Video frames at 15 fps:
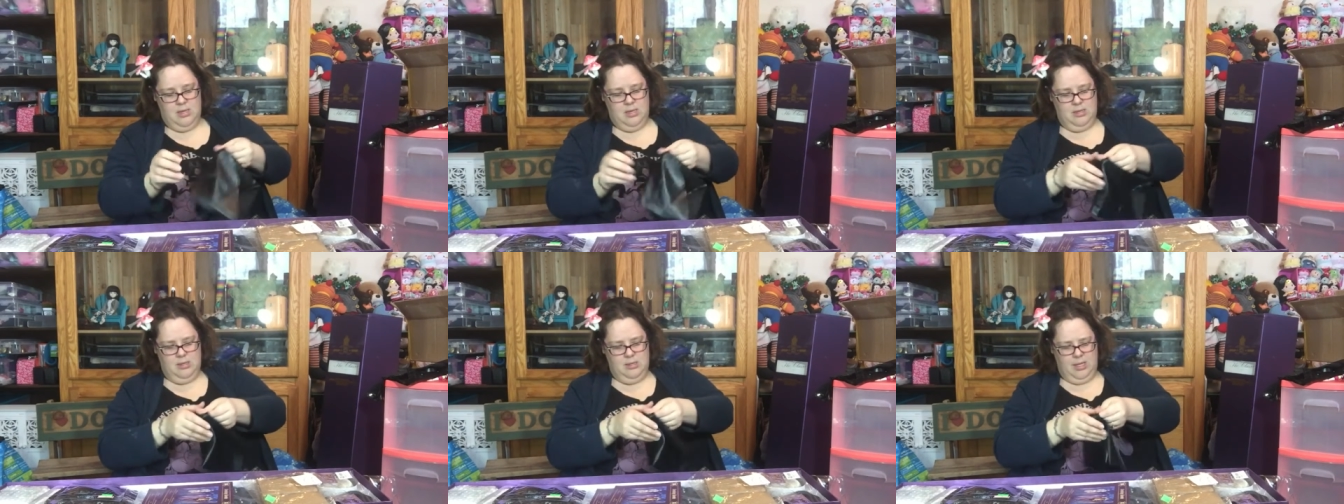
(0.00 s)

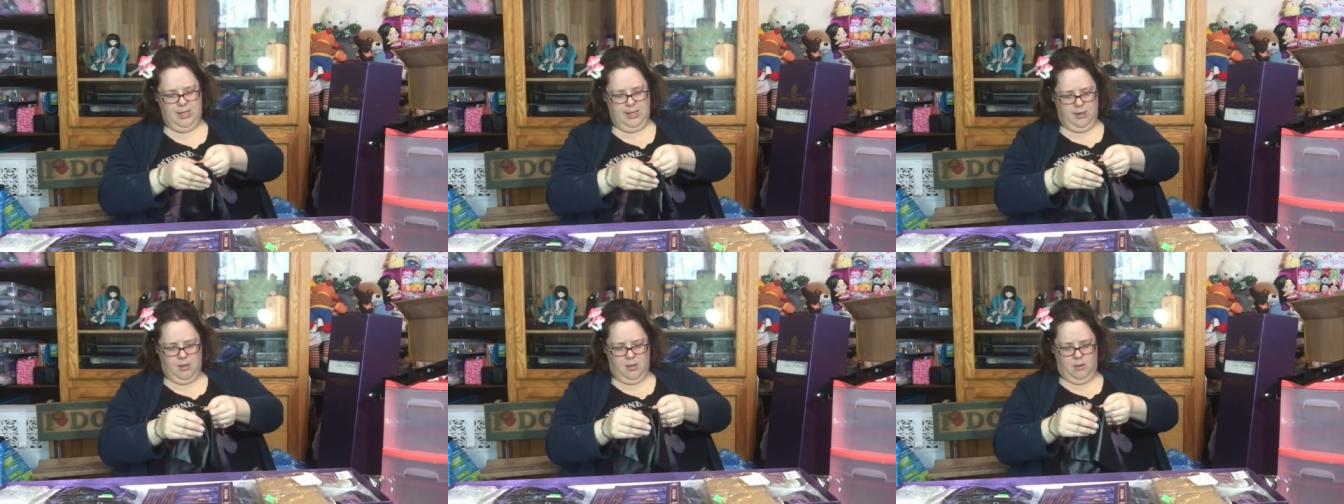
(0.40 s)
this
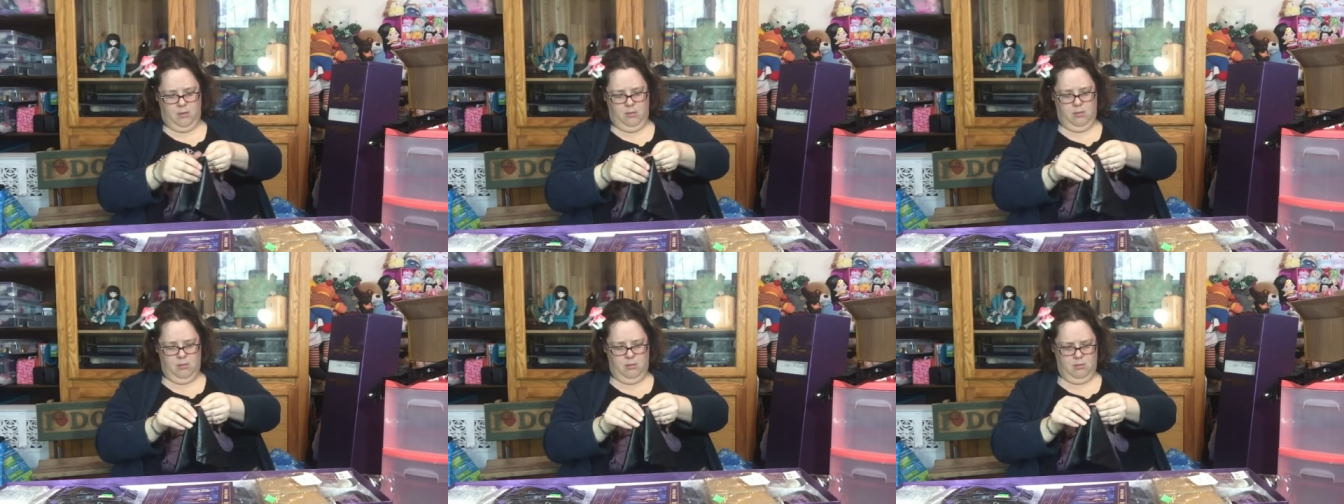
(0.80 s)
like a
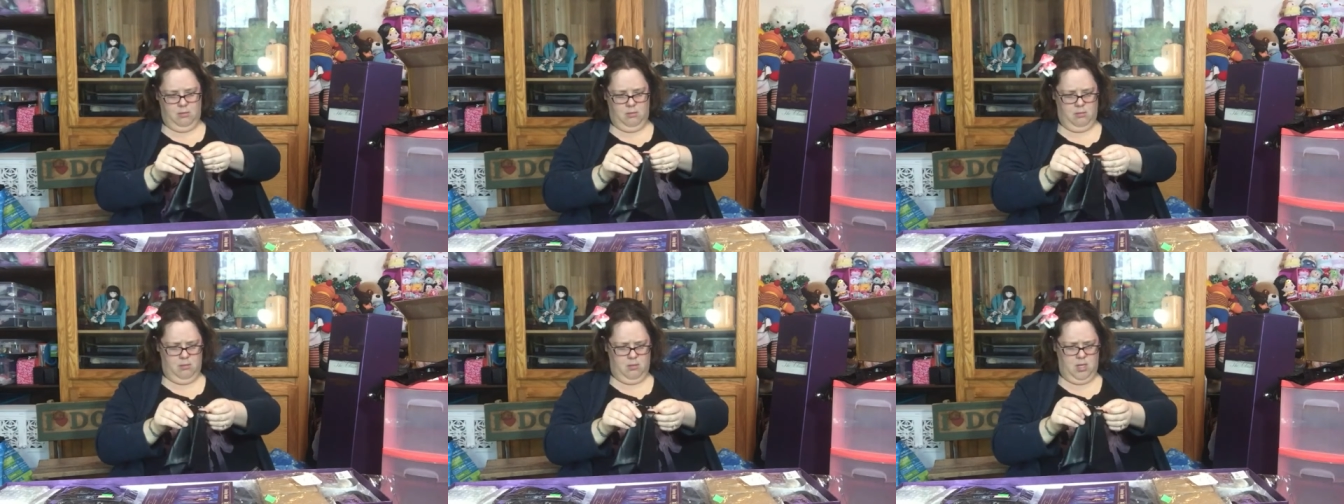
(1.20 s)
coat
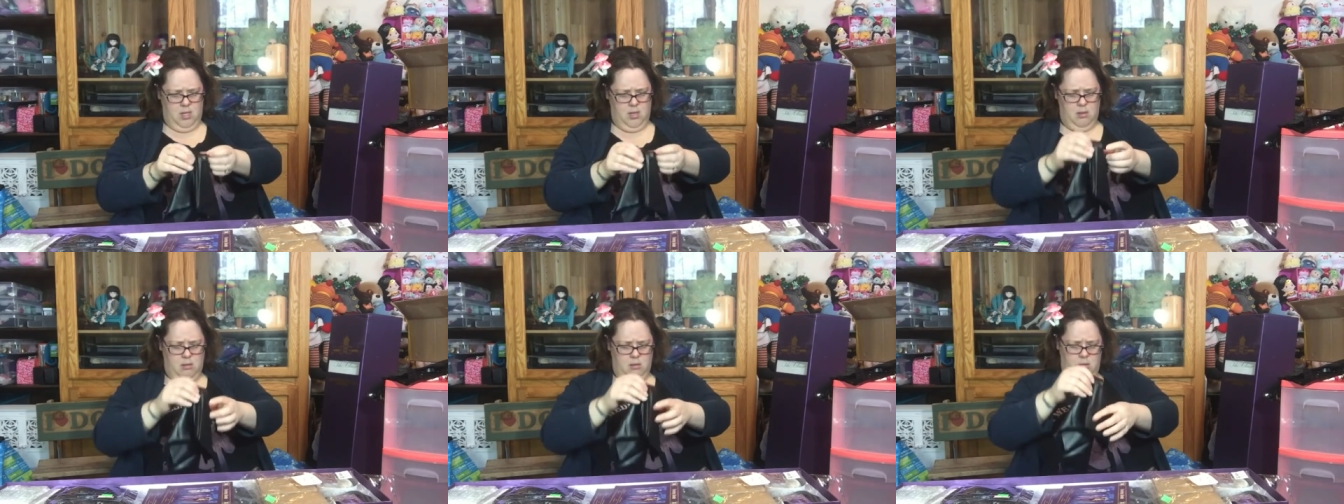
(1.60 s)

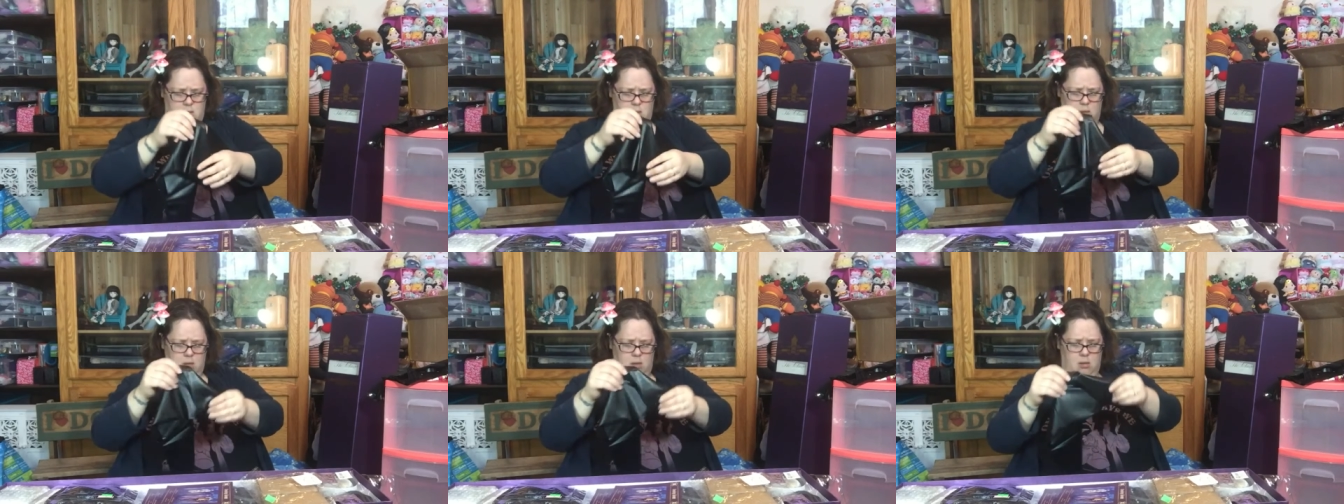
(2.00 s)
thing
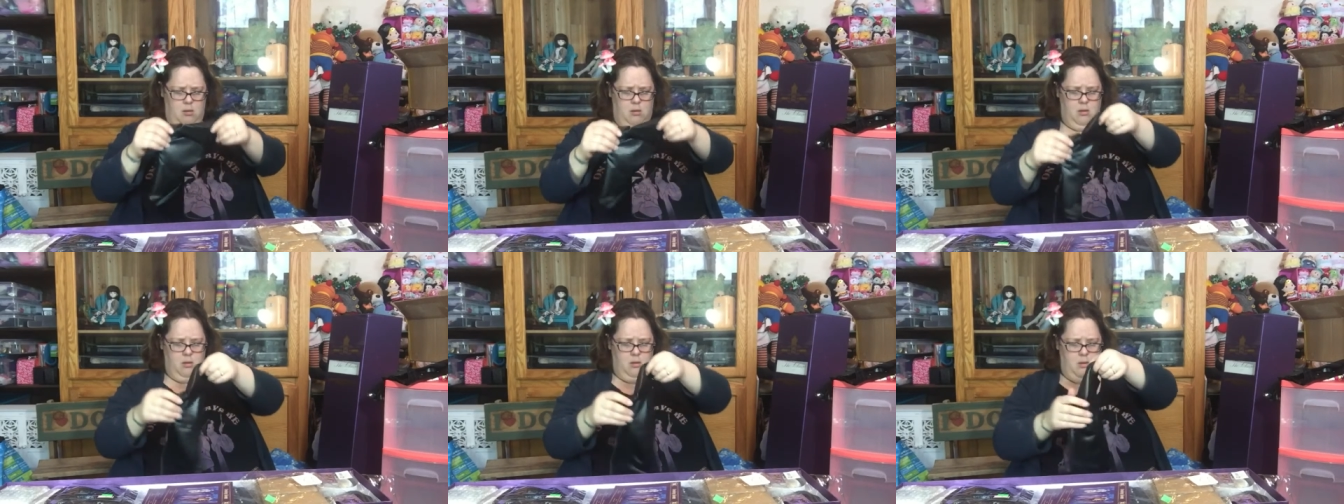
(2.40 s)
that I
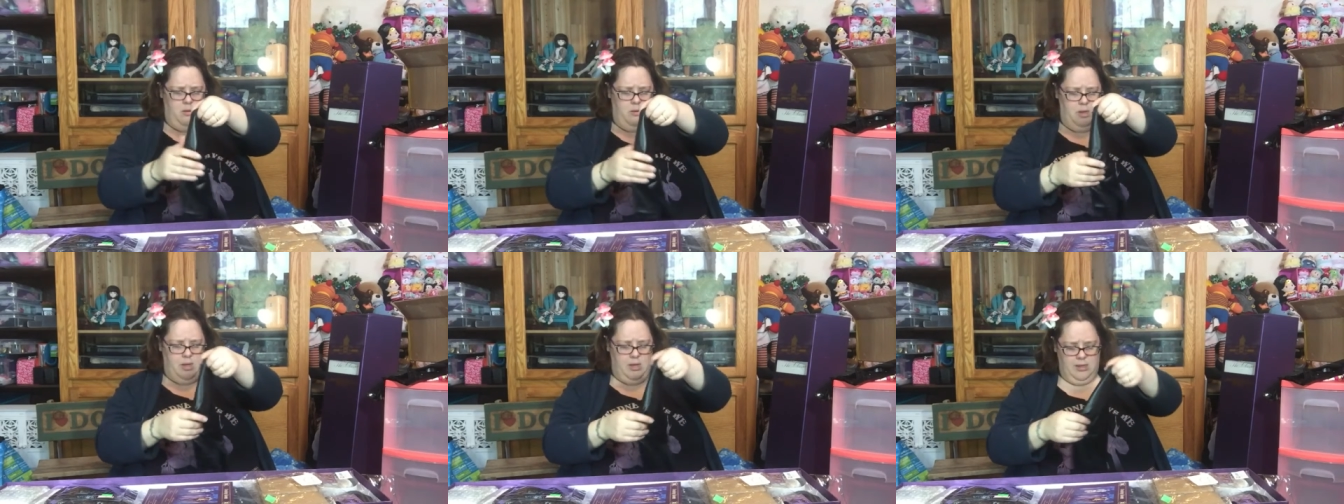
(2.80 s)
ordered?
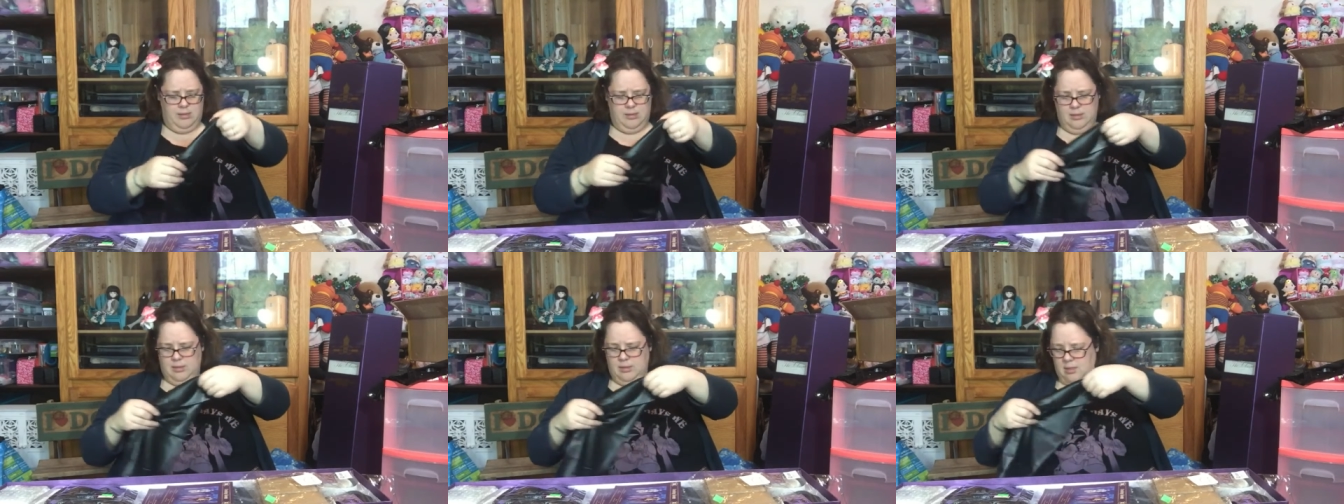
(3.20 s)
Oh yeah,
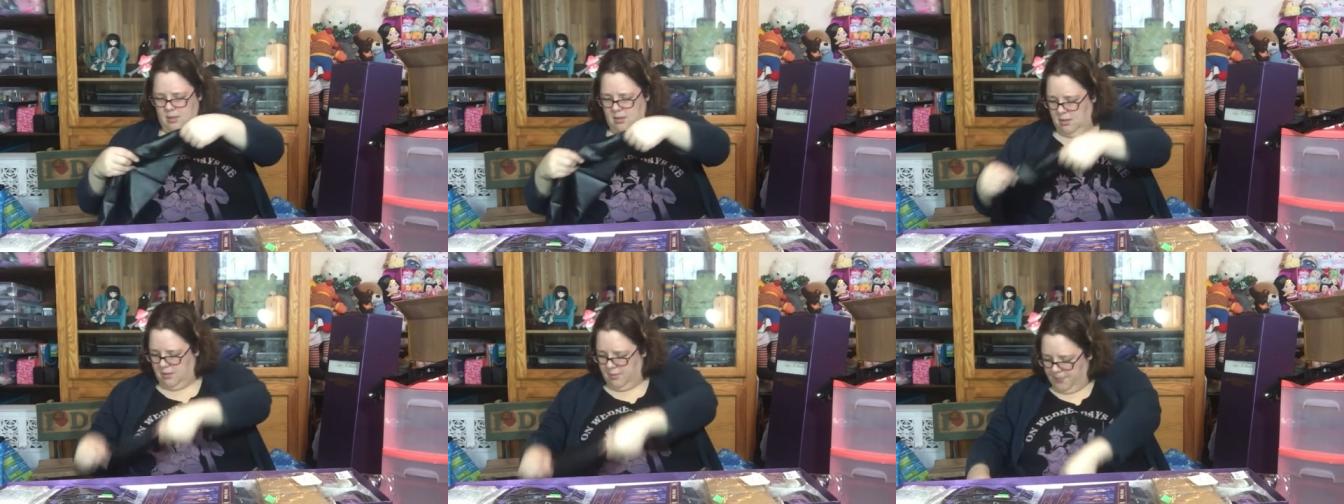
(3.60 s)
this is
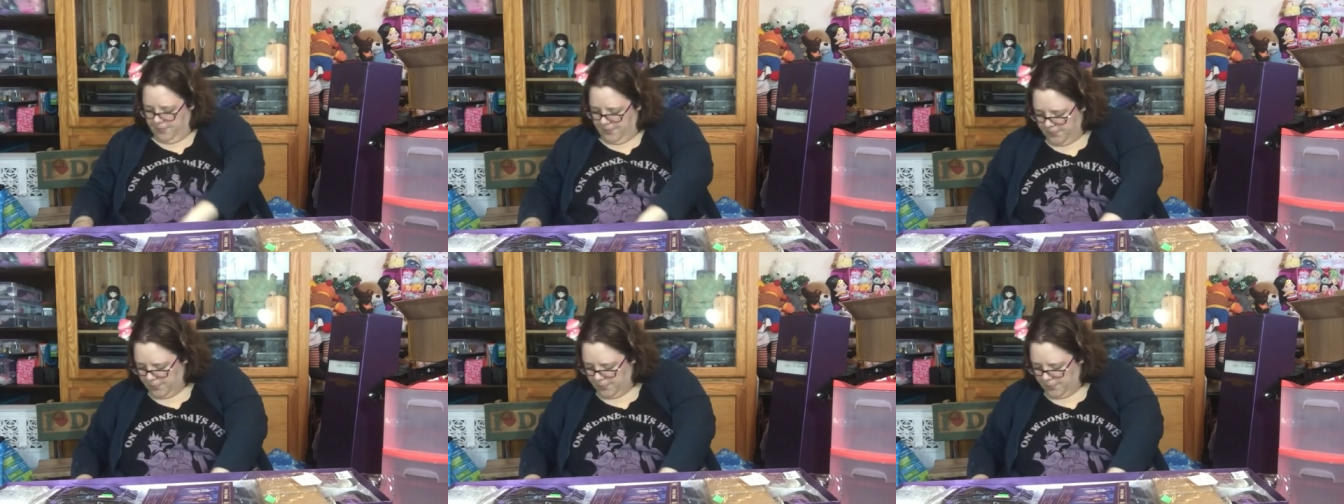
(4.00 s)
the